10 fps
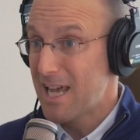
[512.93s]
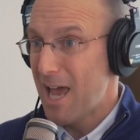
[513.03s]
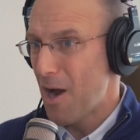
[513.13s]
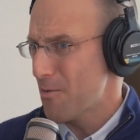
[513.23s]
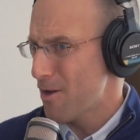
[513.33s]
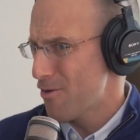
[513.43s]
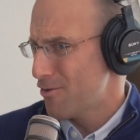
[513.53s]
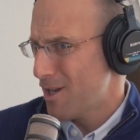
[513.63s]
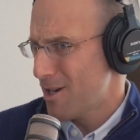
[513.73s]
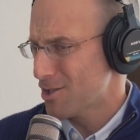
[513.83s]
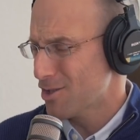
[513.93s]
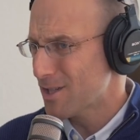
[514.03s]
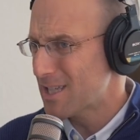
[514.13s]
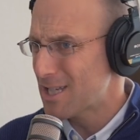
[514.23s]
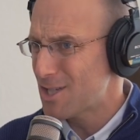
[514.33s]
How are other docs
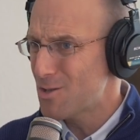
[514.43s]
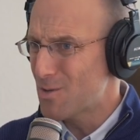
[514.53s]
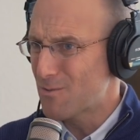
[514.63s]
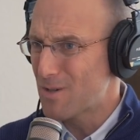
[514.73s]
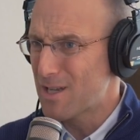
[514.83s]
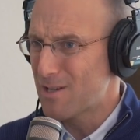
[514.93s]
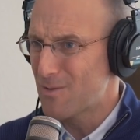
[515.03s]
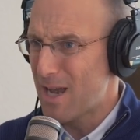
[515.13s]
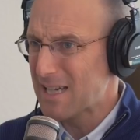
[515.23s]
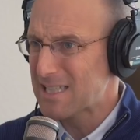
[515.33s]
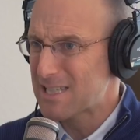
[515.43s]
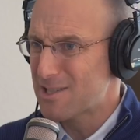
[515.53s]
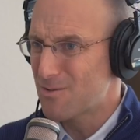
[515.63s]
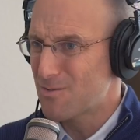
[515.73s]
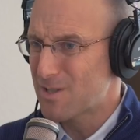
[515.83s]
looking at you and, and reacting
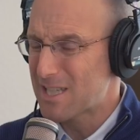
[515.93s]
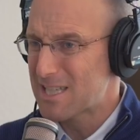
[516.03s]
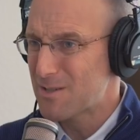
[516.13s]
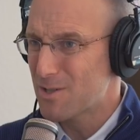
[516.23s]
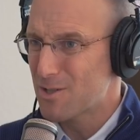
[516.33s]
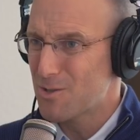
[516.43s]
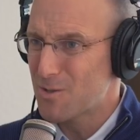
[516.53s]
to you when they see what you're